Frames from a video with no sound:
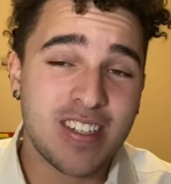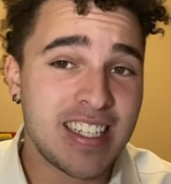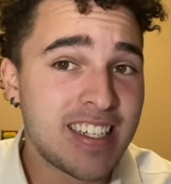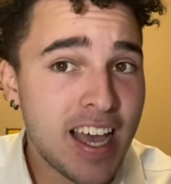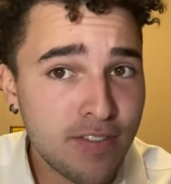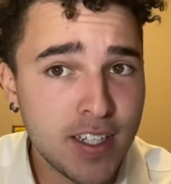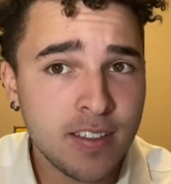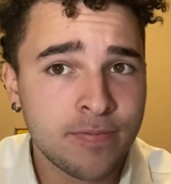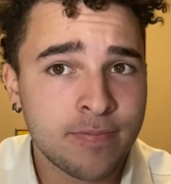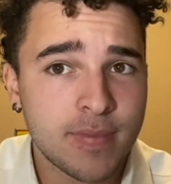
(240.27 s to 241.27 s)
and 7.
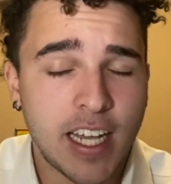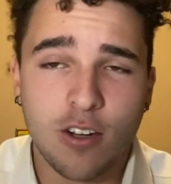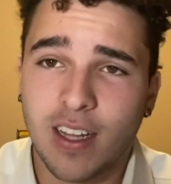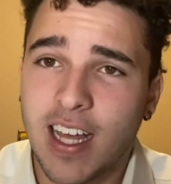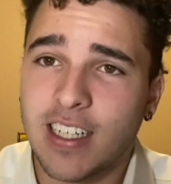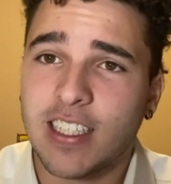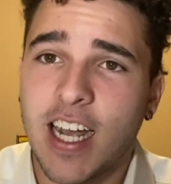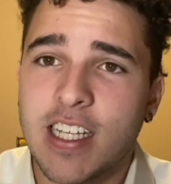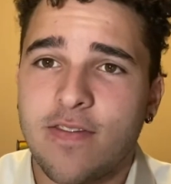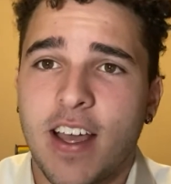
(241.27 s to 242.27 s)
I know a lot of
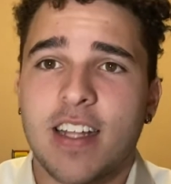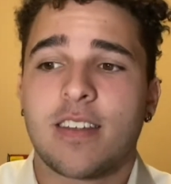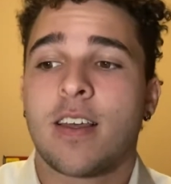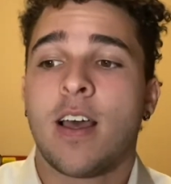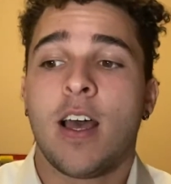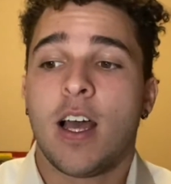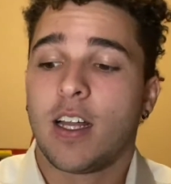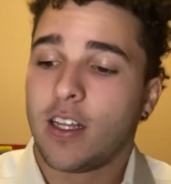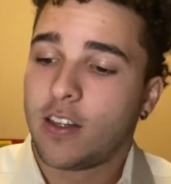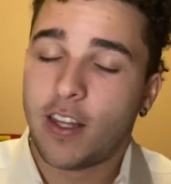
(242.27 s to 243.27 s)
Giants fans,
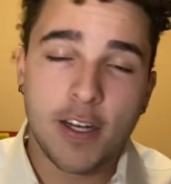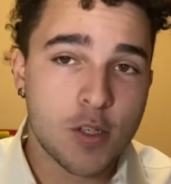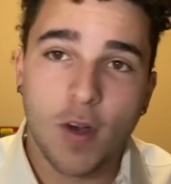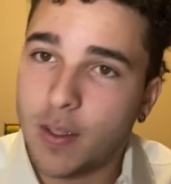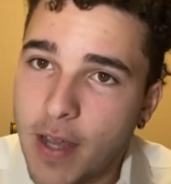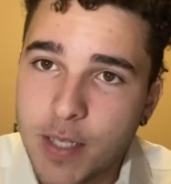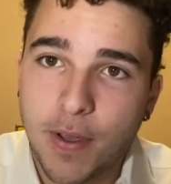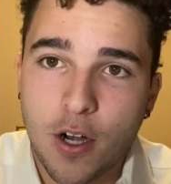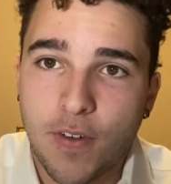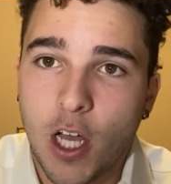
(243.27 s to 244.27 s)
they just want the best
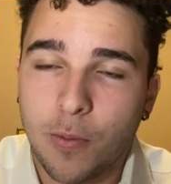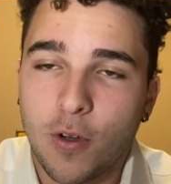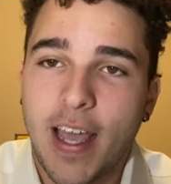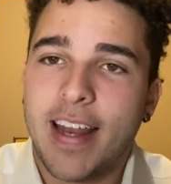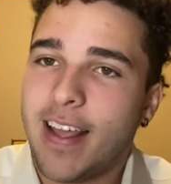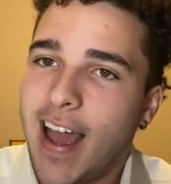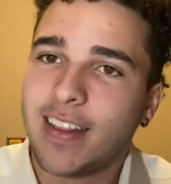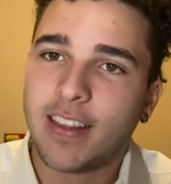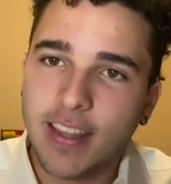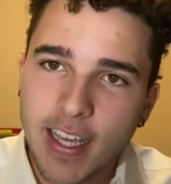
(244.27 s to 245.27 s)
player available. And I
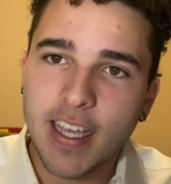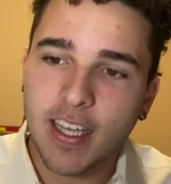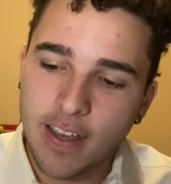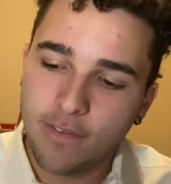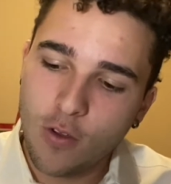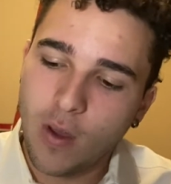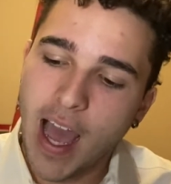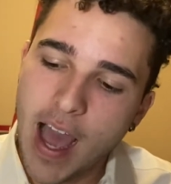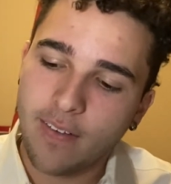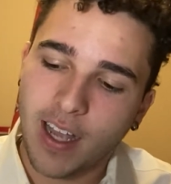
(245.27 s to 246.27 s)
think if you
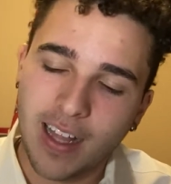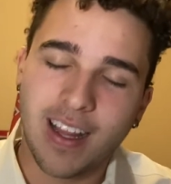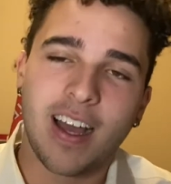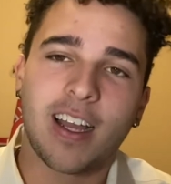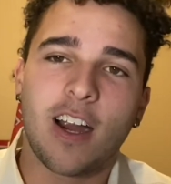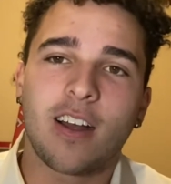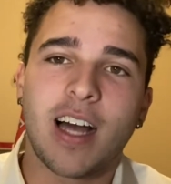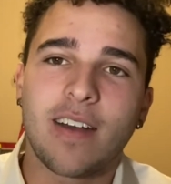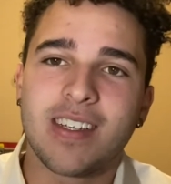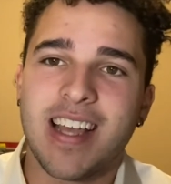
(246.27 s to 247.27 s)
have
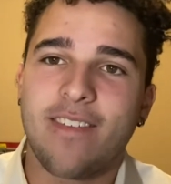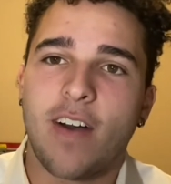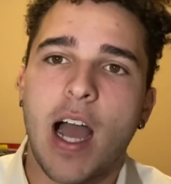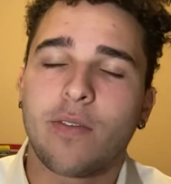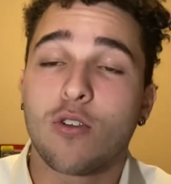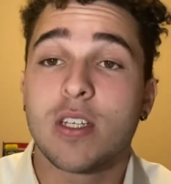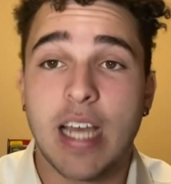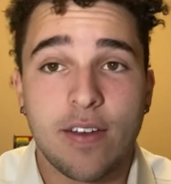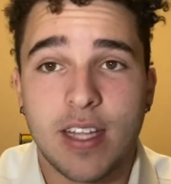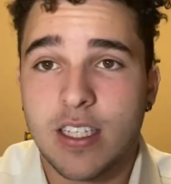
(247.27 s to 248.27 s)
Karlaftis at 5 or
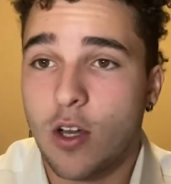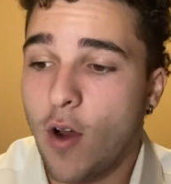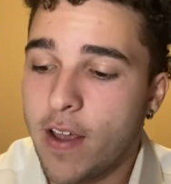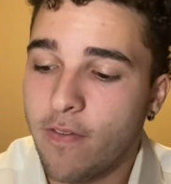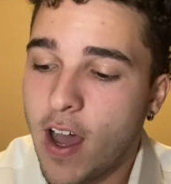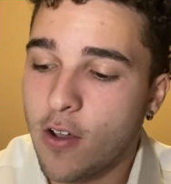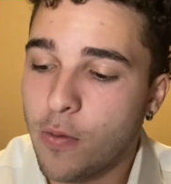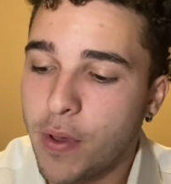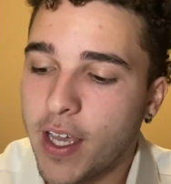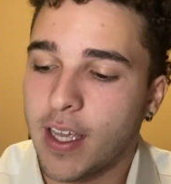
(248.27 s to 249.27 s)
7, that's a great value
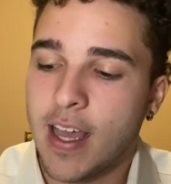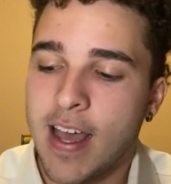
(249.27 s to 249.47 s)
pick.